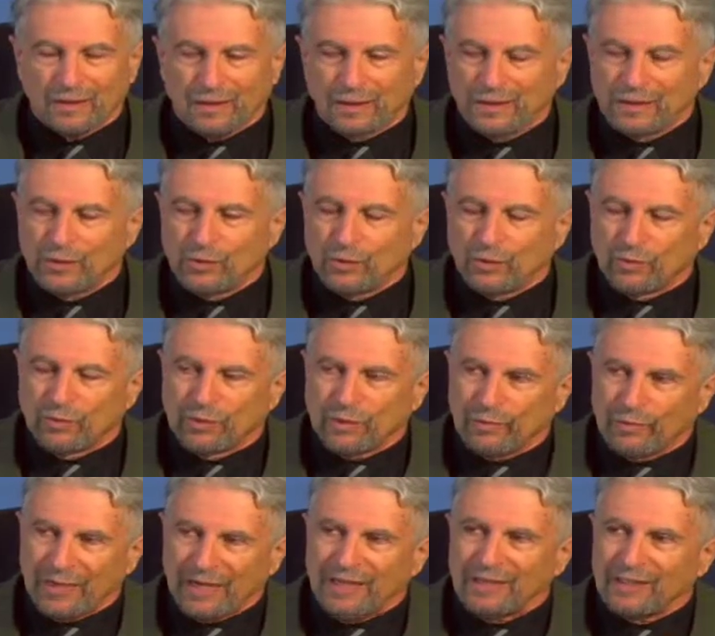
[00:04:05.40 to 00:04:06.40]
And you will
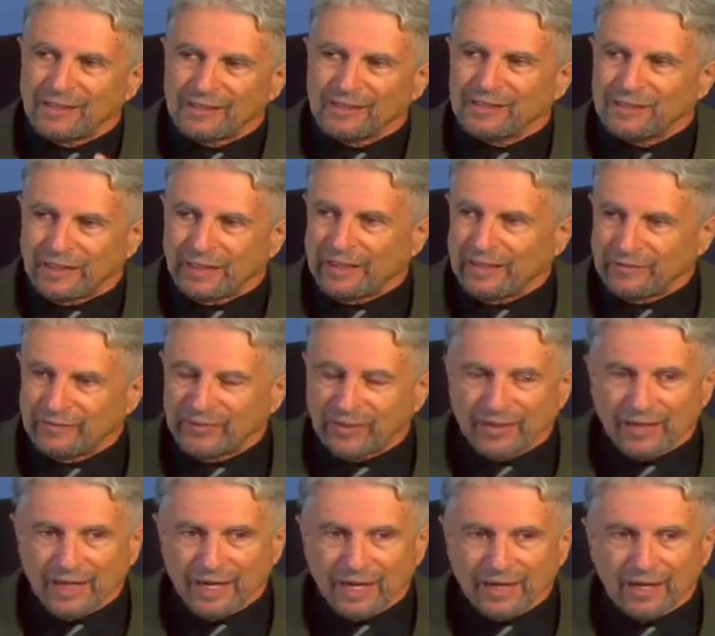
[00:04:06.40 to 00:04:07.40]
remain a slave to
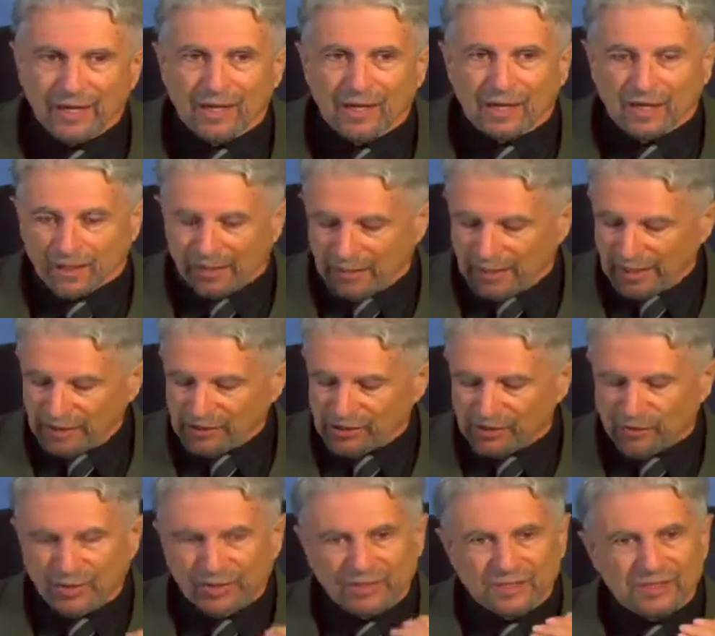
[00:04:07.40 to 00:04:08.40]
that
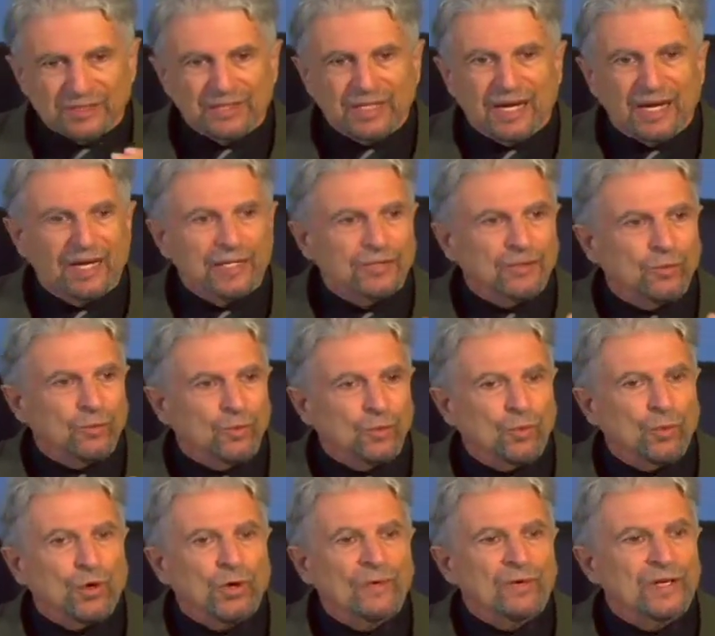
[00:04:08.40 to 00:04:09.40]
unless you understand the
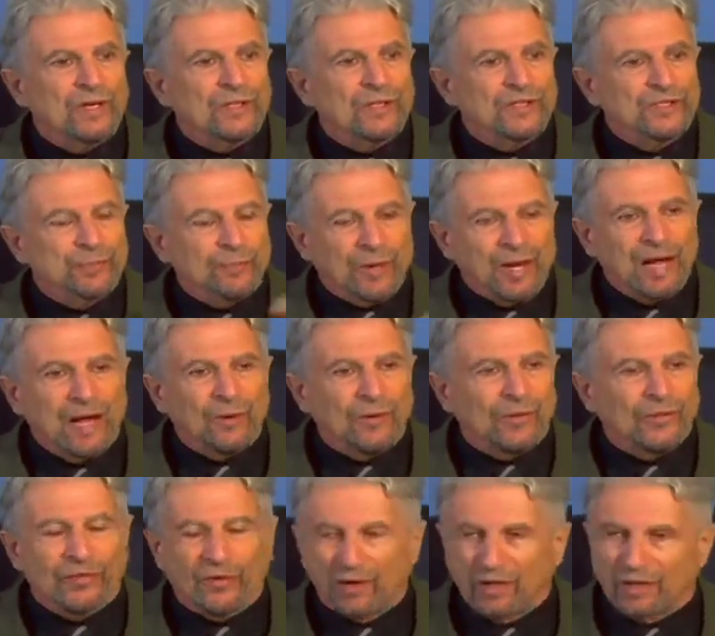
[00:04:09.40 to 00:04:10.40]
warrior's
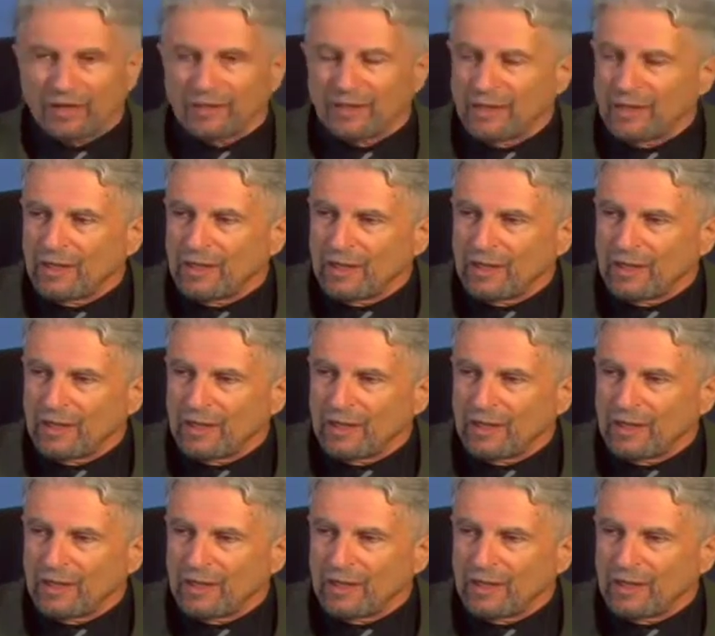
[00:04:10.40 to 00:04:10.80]
power thought.